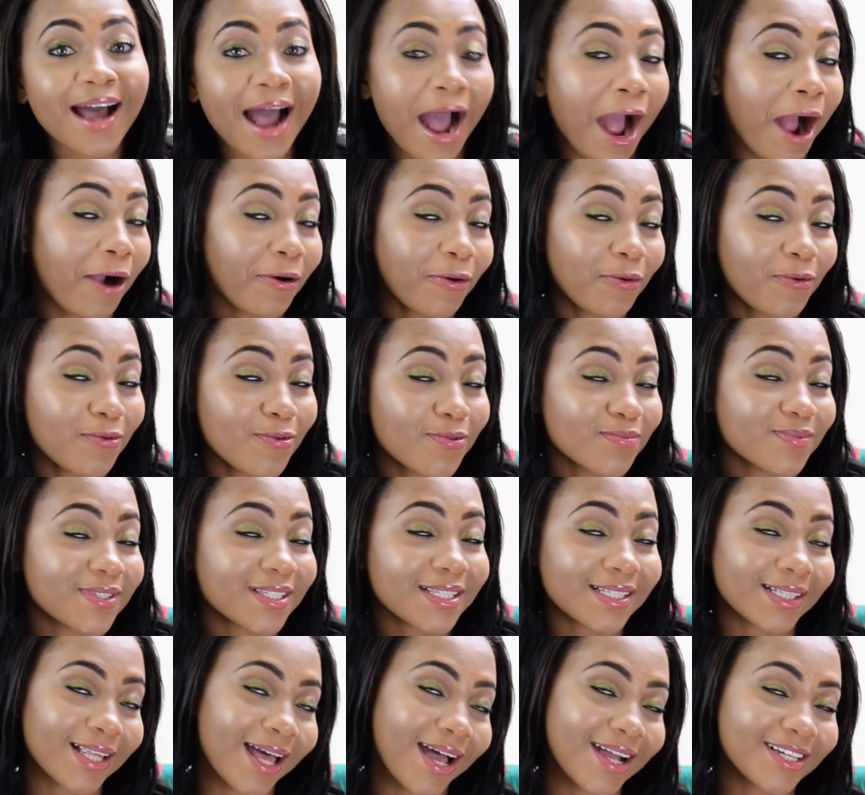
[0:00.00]

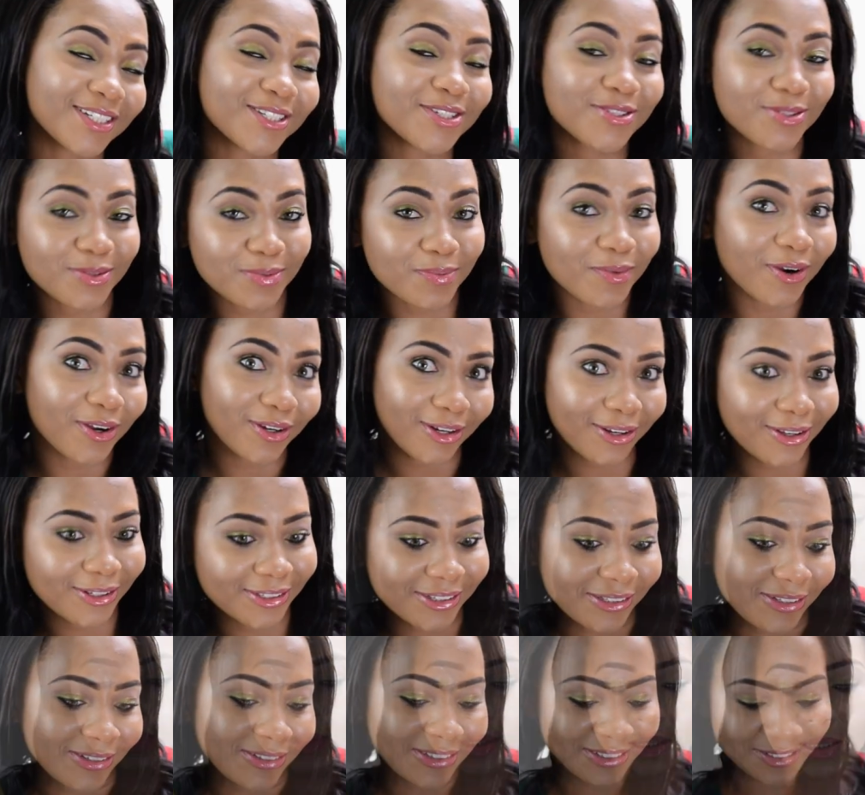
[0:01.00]
Akum/Small
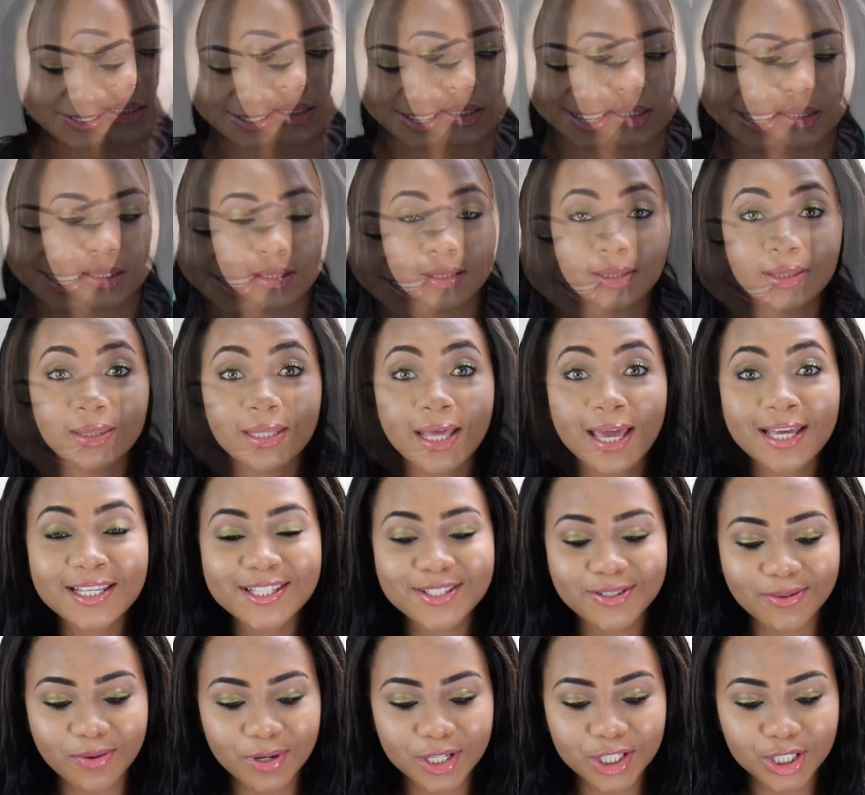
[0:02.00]
London.
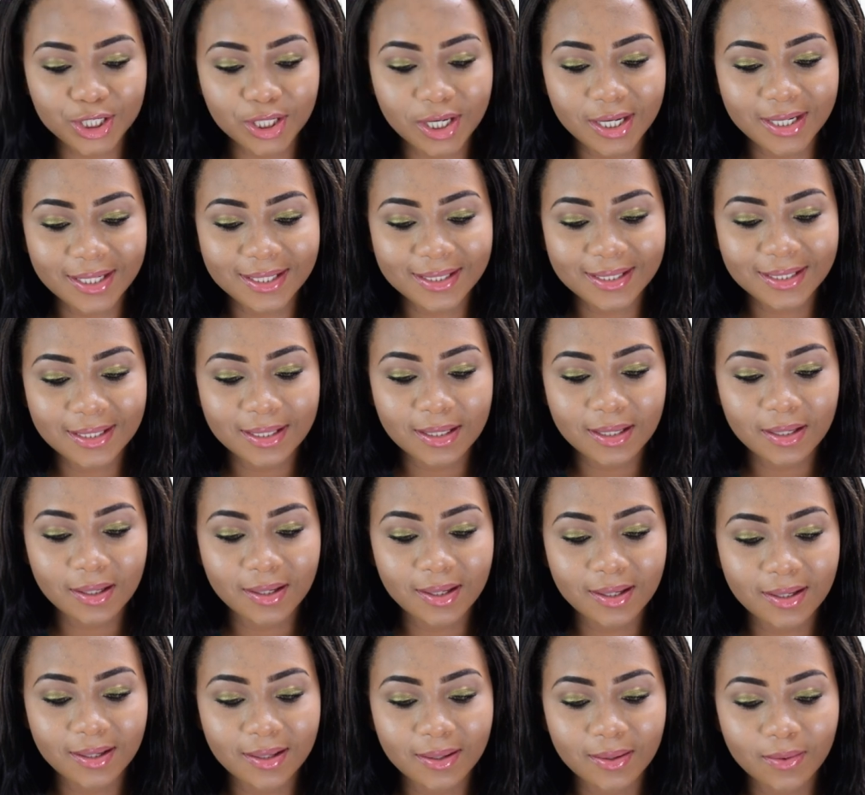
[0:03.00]
Next question,
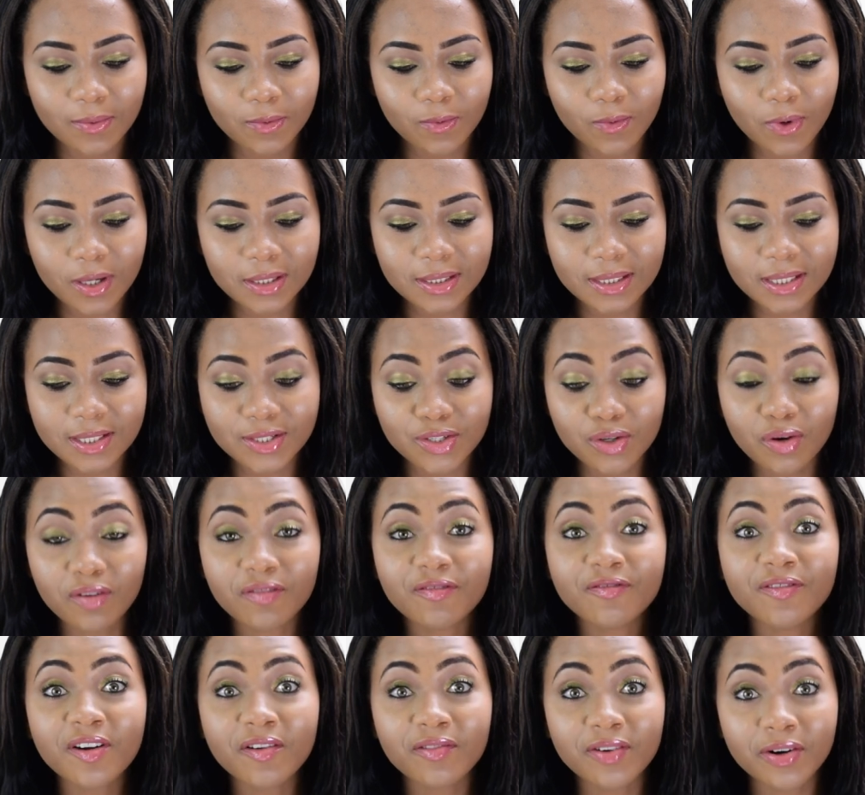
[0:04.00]
what is your
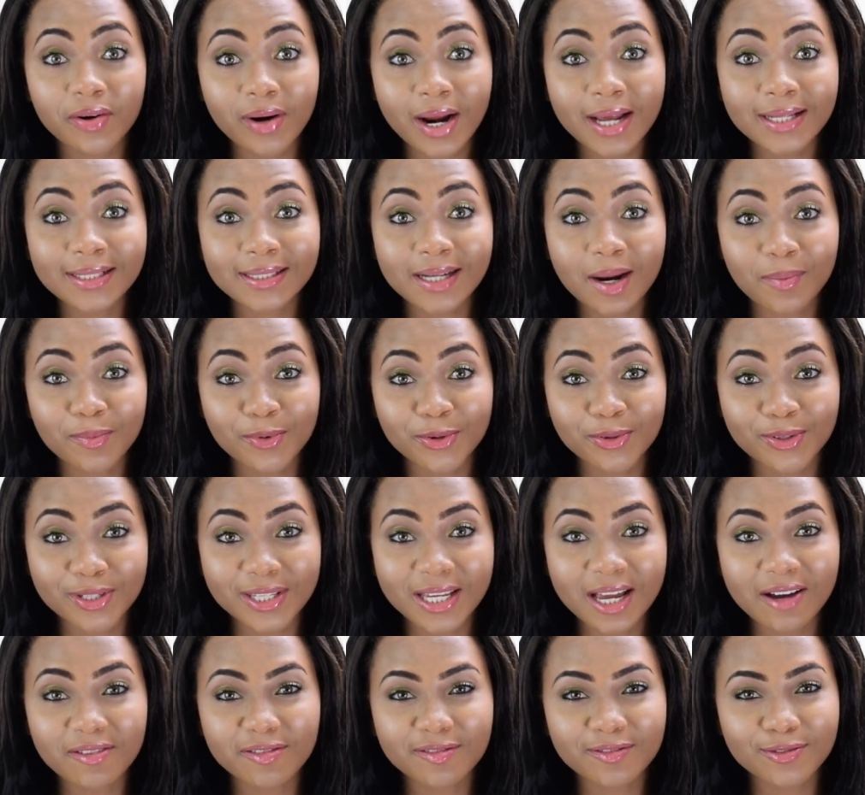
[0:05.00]
favorite
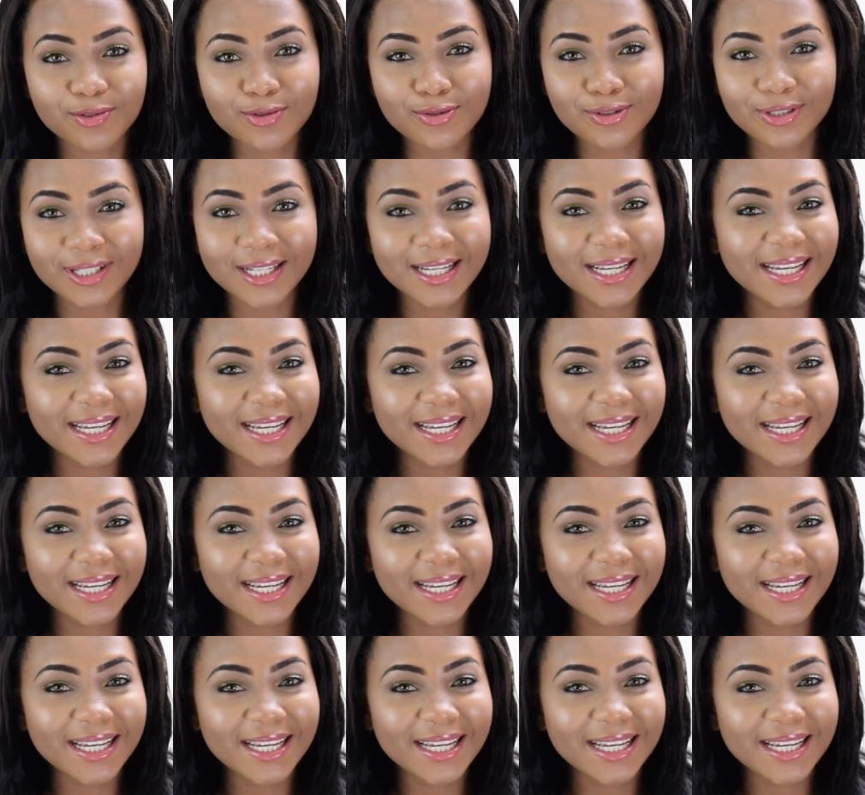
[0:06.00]
Cameroonian food?